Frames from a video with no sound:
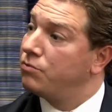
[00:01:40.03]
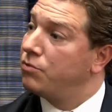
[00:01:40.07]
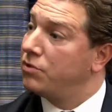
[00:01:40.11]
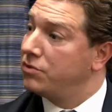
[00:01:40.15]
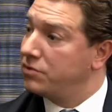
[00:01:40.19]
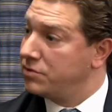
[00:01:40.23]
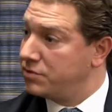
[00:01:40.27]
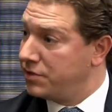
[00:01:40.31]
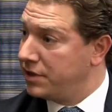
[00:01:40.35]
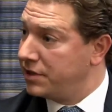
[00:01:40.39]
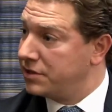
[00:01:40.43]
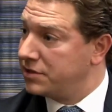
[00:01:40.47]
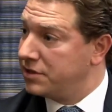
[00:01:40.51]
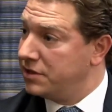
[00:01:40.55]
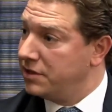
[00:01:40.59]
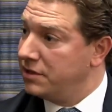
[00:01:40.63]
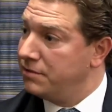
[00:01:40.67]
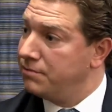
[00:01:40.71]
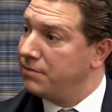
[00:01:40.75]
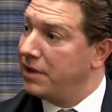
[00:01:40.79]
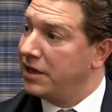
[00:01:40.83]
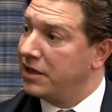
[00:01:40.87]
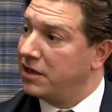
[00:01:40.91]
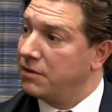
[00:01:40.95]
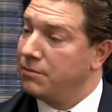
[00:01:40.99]
want to actually
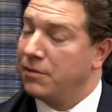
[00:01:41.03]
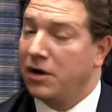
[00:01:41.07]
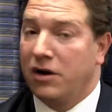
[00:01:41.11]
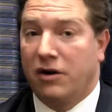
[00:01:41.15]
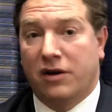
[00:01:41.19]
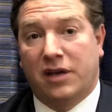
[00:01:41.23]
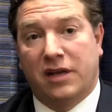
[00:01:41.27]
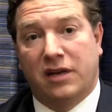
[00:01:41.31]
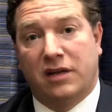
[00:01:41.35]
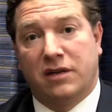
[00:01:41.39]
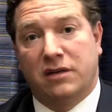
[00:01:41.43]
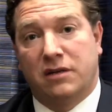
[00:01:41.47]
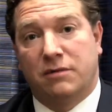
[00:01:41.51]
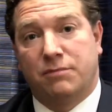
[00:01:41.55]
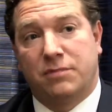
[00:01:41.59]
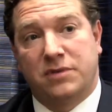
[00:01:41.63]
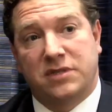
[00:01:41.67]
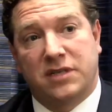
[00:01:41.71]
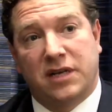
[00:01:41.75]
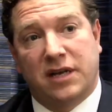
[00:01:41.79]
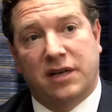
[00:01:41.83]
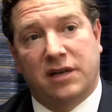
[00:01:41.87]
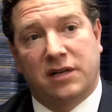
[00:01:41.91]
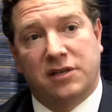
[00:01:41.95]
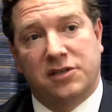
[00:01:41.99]
make a market in a
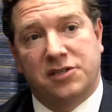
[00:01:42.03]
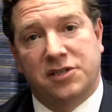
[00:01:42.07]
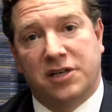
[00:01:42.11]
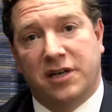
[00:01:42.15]
particular